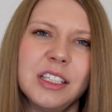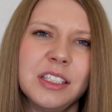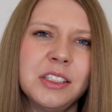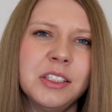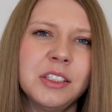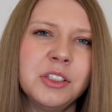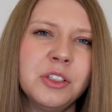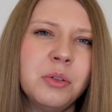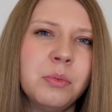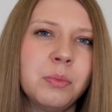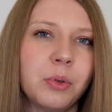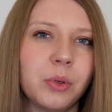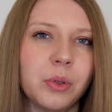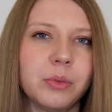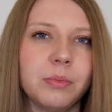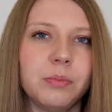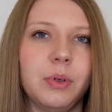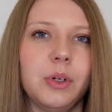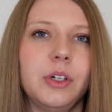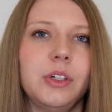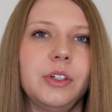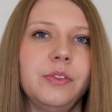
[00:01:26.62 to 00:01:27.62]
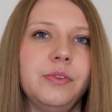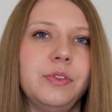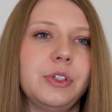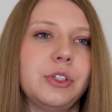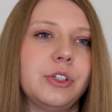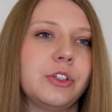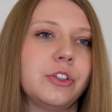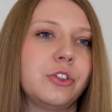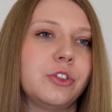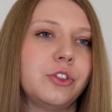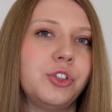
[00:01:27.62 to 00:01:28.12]
This is an important part of
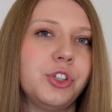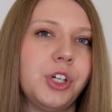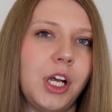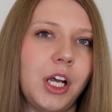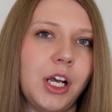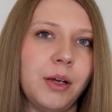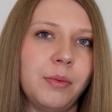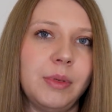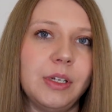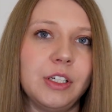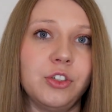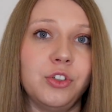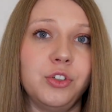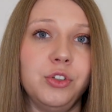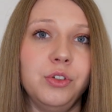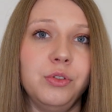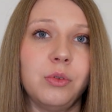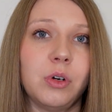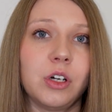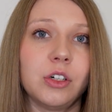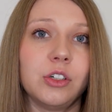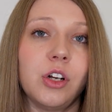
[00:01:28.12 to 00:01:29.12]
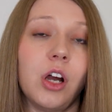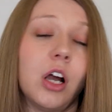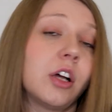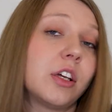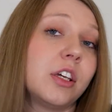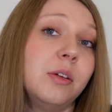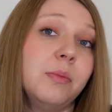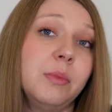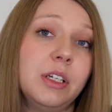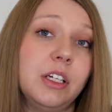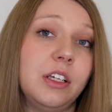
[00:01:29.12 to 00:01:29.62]
your job as you are
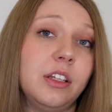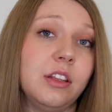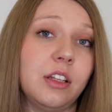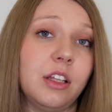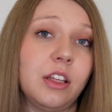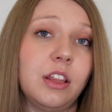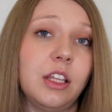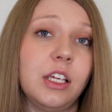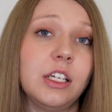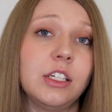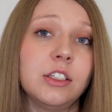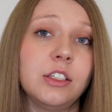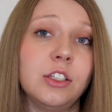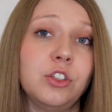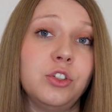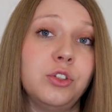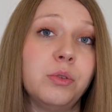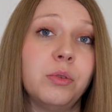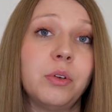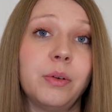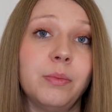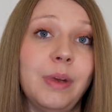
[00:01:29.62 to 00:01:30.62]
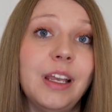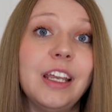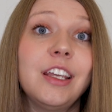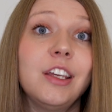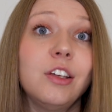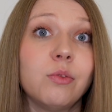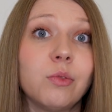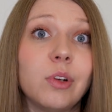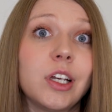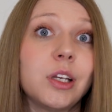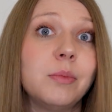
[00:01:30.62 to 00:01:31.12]
documenting the things that you are
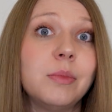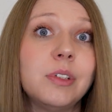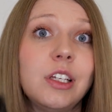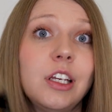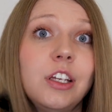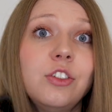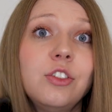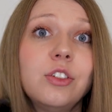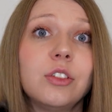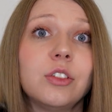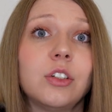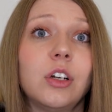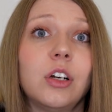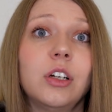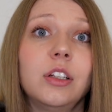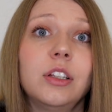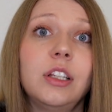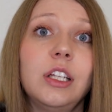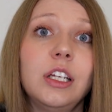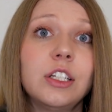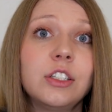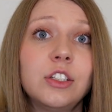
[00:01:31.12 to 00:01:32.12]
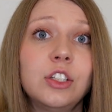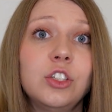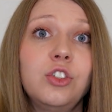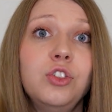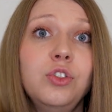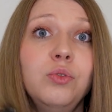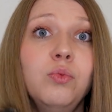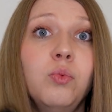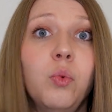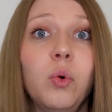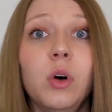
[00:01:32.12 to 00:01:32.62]
making recommendations on, things
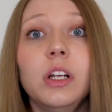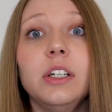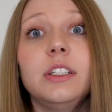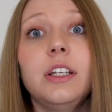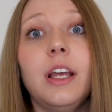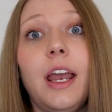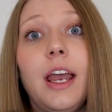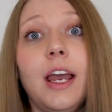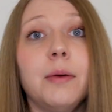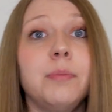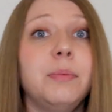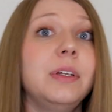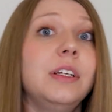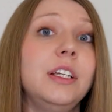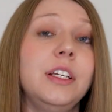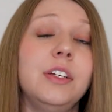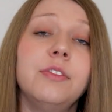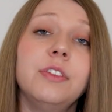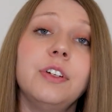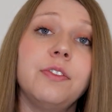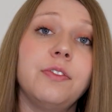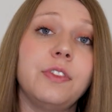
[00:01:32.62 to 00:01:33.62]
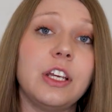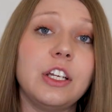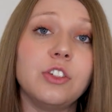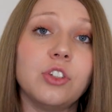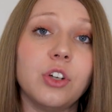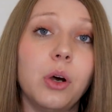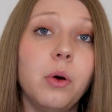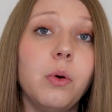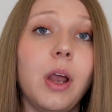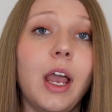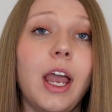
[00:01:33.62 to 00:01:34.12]
that you want to happen even if they
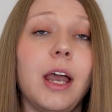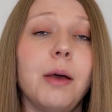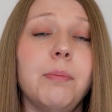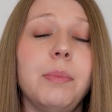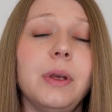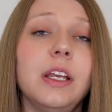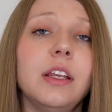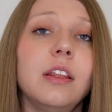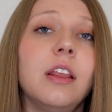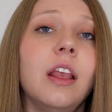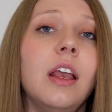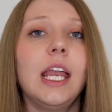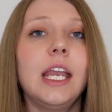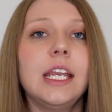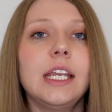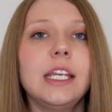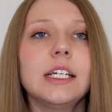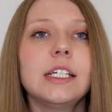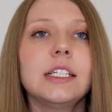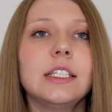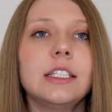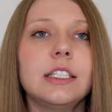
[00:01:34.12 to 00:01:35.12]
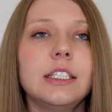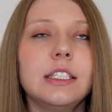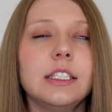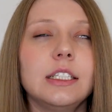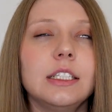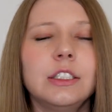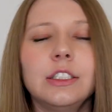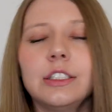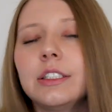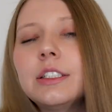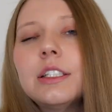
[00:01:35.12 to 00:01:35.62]
don't happen. And
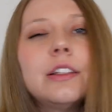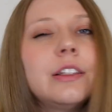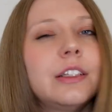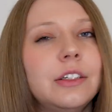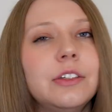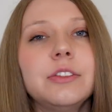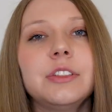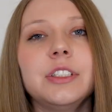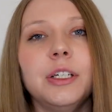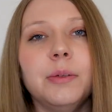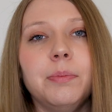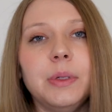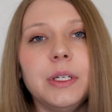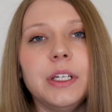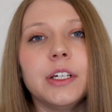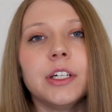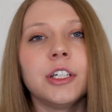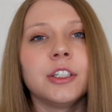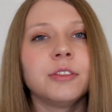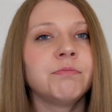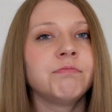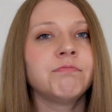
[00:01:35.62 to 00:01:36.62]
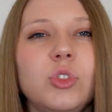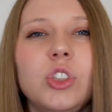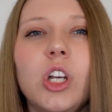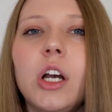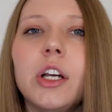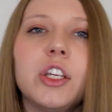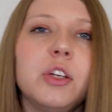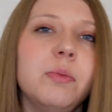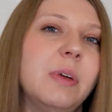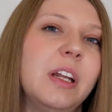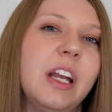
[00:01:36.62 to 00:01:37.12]
just a little tip here,
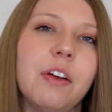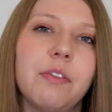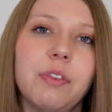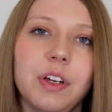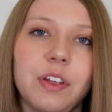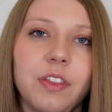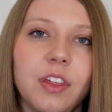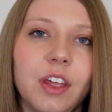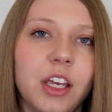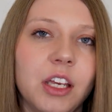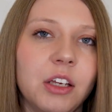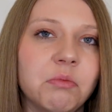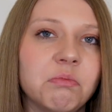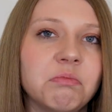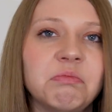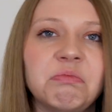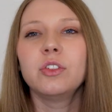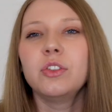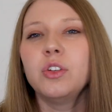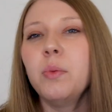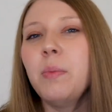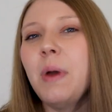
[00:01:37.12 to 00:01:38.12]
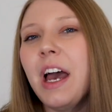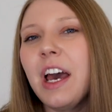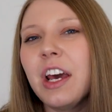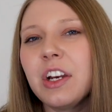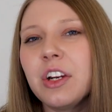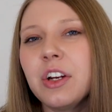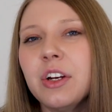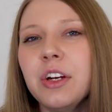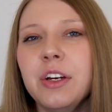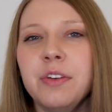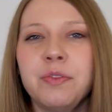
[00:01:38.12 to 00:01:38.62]
document everything. No
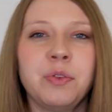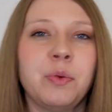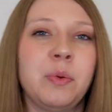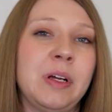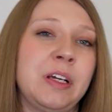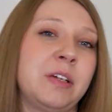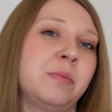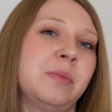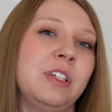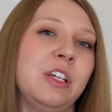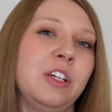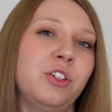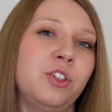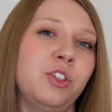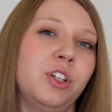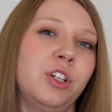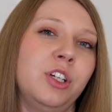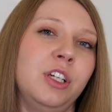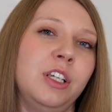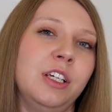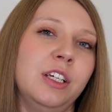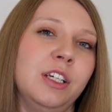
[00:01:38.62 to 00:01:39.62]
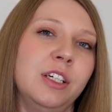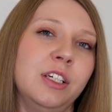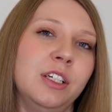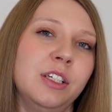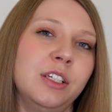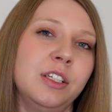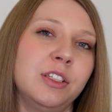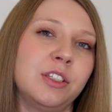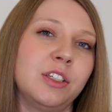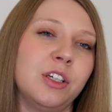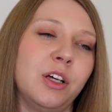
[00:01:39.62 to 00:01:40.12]
matter if the recommendation
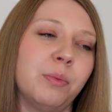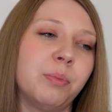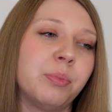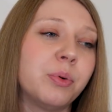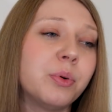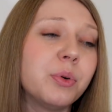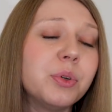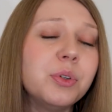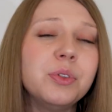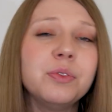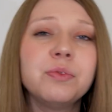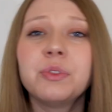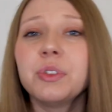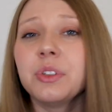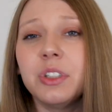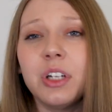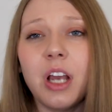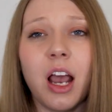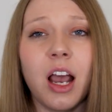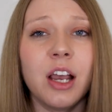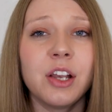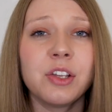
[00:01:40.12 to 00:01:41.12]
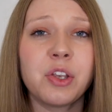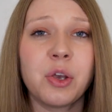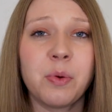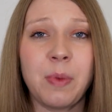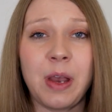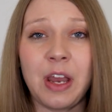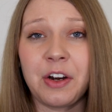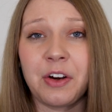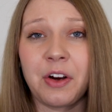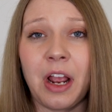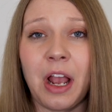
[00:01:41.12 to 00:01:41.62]
is approved or not, no
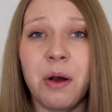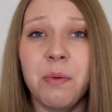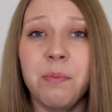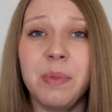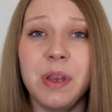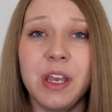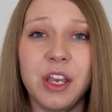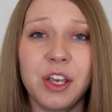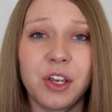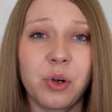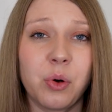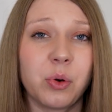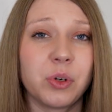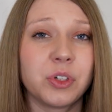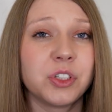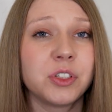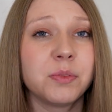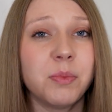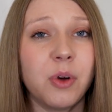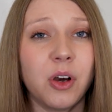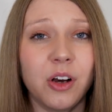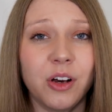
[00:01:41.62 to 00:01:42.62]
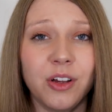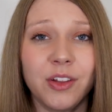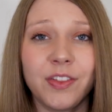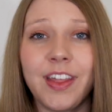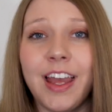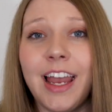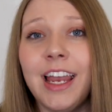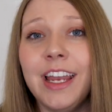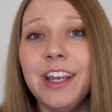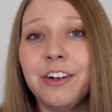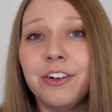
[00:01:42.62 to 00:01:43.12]
matter how big or small
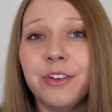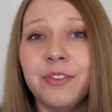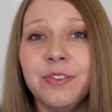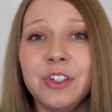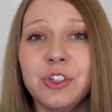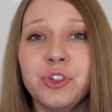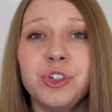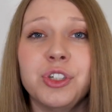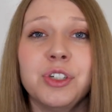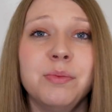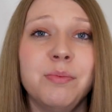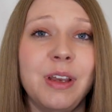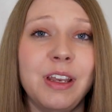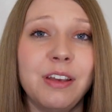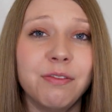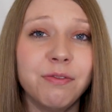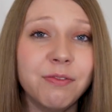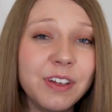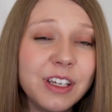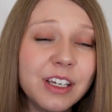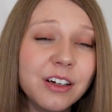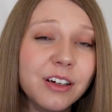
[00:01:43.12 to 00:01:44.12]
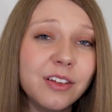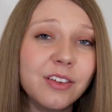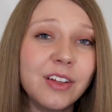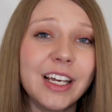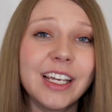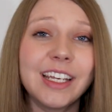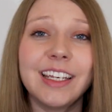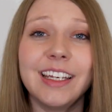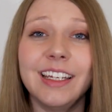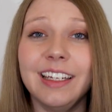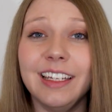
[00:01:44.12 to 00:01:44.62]
that intervention may feel
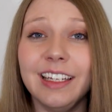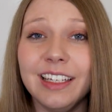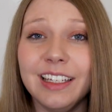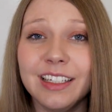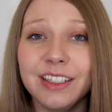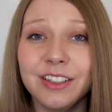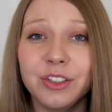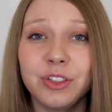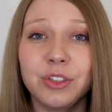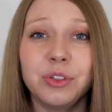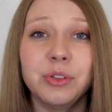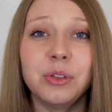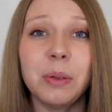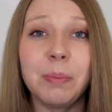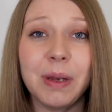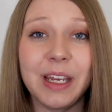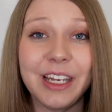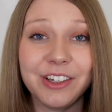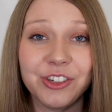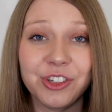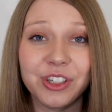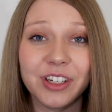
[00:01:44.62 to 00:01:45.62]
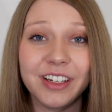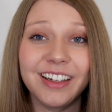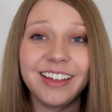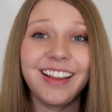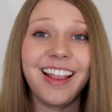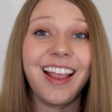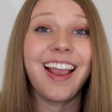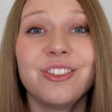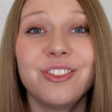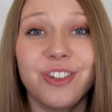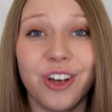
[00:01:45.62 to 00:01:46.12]
like it is to the
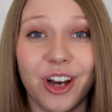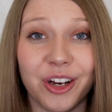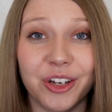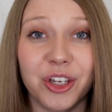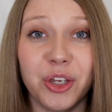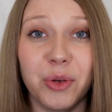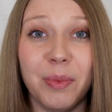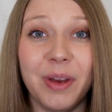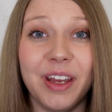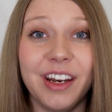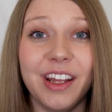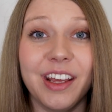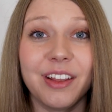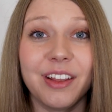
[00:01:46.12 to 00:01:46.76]
patient, document